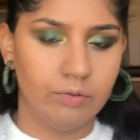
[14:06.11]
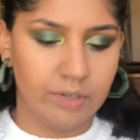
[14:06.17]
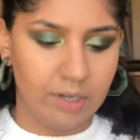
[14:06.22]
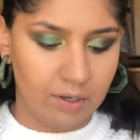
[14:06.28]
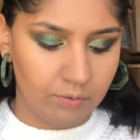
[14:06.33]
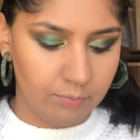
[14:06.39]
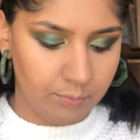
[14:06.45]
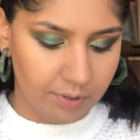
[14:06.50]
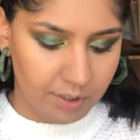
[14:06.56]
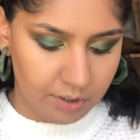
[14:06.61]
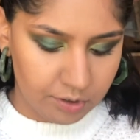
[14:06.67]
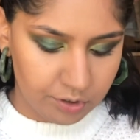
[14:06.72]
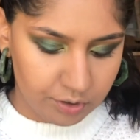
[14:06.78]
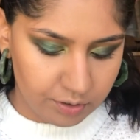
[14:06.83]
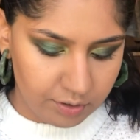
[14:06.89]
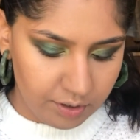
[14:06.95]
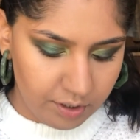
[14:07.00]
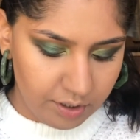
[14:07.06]
down blush.
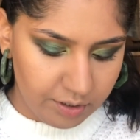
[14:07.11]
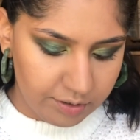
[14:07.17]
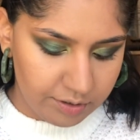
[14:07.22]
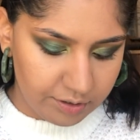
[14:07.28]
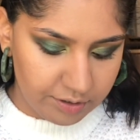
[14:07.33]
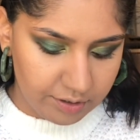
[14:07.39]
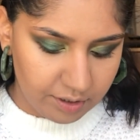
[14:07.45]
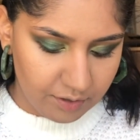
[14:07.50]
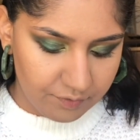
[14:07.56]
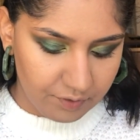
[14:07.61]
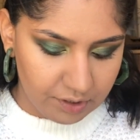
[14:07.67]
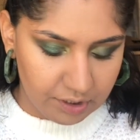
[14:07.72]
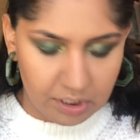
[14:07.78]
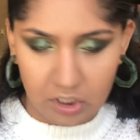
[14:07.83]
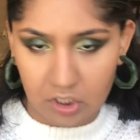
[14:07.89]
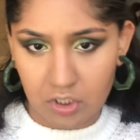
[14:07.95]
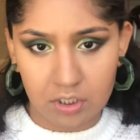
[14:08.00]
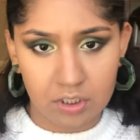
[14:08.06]
It's just to give a
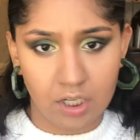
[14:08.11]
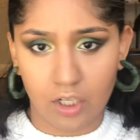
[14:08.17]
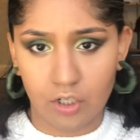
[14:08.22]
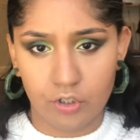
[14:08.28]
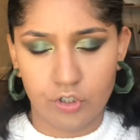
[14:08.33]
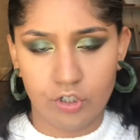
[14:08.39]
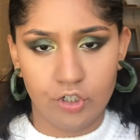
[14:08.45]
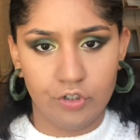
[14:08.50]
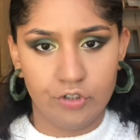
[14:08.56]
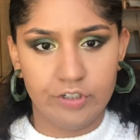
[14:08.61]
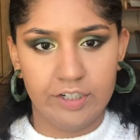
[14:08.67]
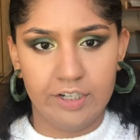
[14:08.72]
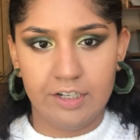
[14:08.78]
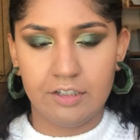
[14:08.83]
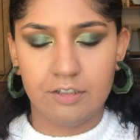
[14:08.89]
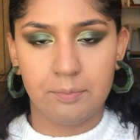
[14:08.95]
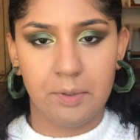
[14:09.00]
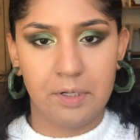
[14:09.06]
little color to your
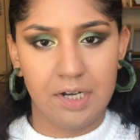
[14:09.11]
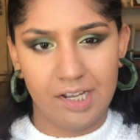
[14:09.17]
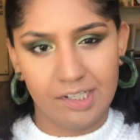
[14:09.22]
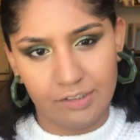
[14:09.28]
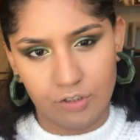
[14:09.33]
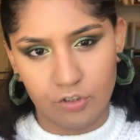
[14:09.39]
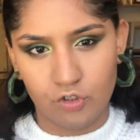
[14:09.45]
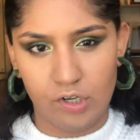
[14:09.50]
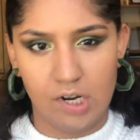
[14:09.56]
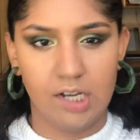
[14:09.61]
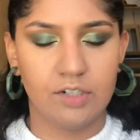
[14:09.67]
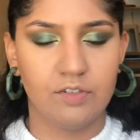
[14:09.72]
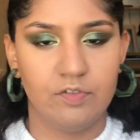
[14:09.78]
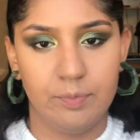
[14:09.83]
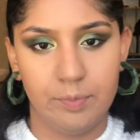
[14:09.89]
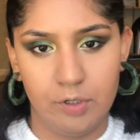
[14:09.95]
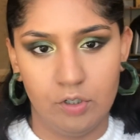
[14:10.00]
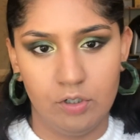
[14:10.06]
cheeks, but not distract
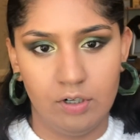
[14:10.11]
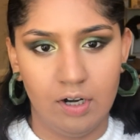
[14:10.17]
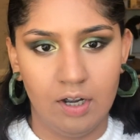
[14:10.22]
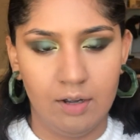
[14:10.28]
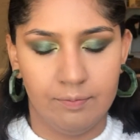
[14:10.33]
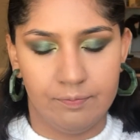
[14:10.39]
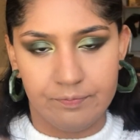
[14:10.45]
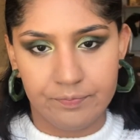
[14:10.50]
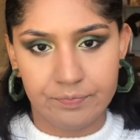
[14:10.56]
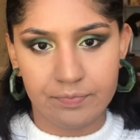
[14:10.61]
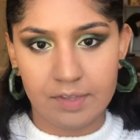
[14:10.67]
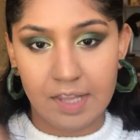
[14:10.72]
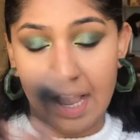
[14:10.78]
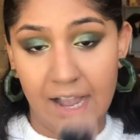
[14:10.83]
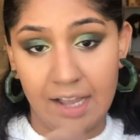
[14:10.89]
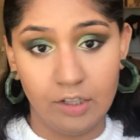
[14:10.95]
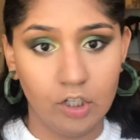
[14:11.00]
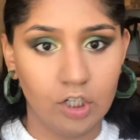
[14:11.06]
from your
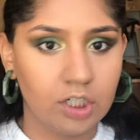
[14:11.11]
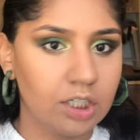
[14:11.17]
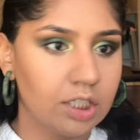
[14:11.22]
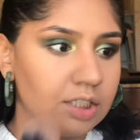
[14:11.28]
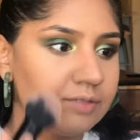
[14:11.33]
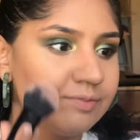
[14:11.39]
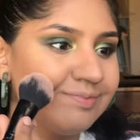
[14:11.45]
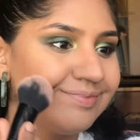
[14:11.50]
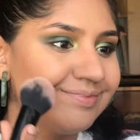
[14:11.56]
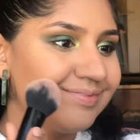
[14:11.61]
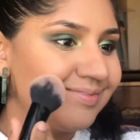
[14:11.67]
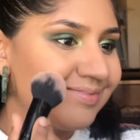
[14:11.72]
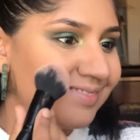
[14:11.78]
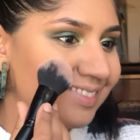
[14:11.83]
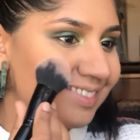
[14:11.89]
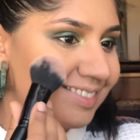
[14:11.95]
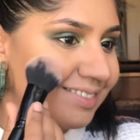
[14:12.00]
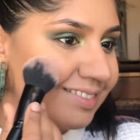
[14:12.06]
eye look.
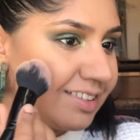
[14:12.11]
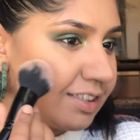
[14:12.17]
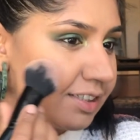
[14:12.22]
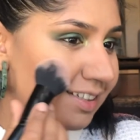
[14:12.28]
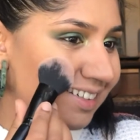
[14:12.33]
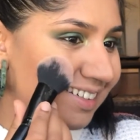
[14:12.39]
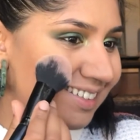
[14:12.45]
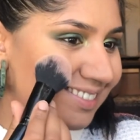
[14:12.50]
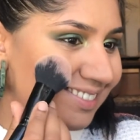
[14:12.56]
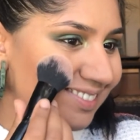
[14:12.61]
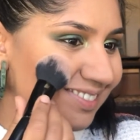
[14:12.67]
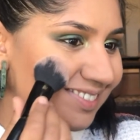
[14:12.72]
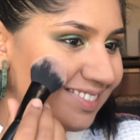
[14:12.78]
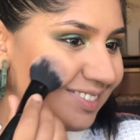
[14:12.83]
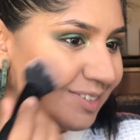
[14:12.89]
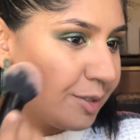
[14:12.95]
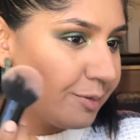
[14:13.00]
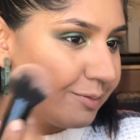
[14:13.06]
I'm just gonna
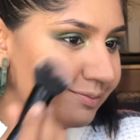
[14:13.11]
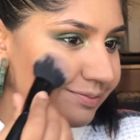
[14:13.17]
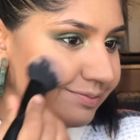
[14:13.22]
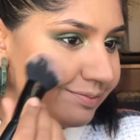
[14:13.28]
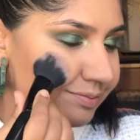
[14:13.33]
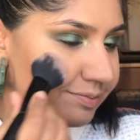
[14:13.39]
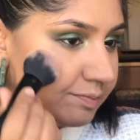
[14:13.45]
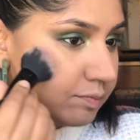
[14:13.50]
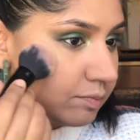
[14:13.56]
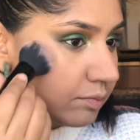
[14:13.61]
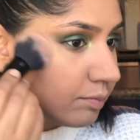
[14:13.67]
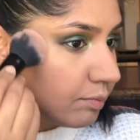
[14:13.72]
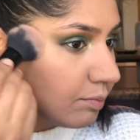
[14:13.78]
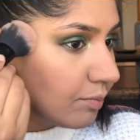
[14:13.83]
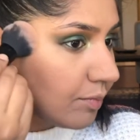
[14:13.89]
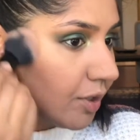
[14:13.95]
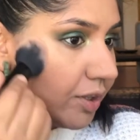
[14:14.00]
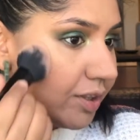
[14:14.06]

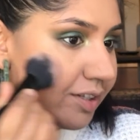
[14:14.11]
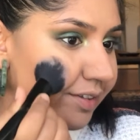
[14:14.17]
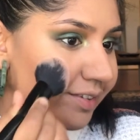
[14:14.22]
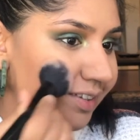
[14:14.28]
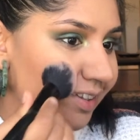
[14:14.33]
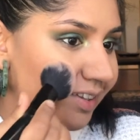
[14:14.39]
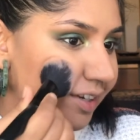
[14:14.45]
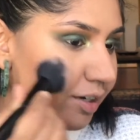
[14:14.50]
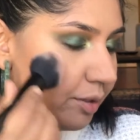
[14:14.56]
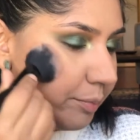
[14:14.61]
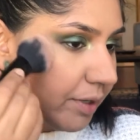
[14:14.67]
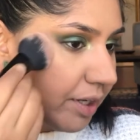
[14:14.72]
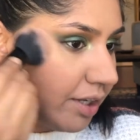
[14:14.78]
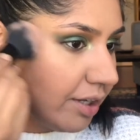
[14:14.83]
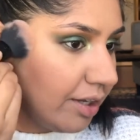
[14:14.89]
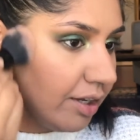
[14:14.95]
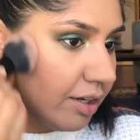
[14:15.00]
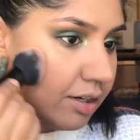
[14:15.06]
put this a little bit
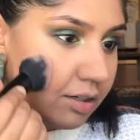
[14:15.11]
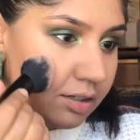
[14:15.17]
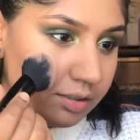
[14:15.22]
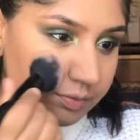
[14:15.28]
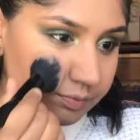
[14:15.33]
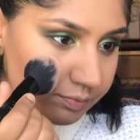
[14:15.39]
here.